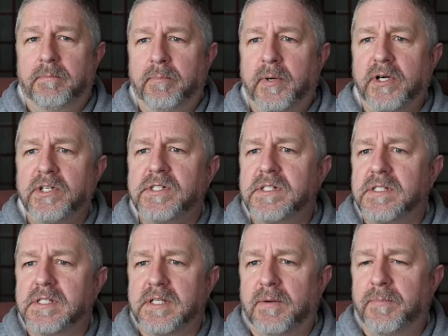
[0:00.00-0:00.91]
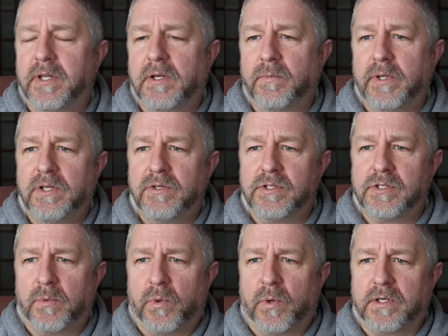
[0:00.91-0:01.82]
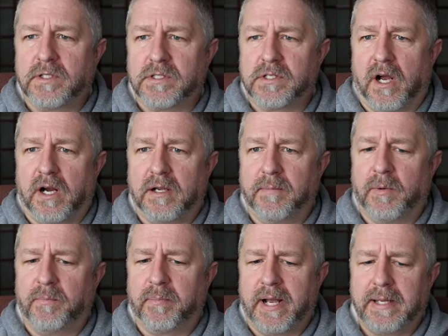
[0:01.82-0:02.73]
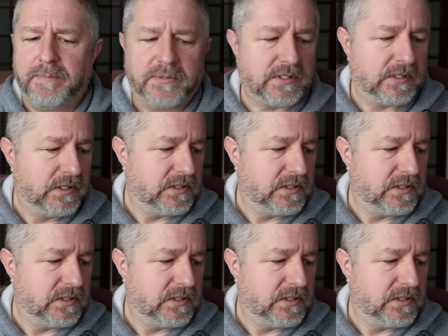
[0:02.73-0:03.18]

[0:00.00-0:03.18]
Burst is something we use more to talk about pipes.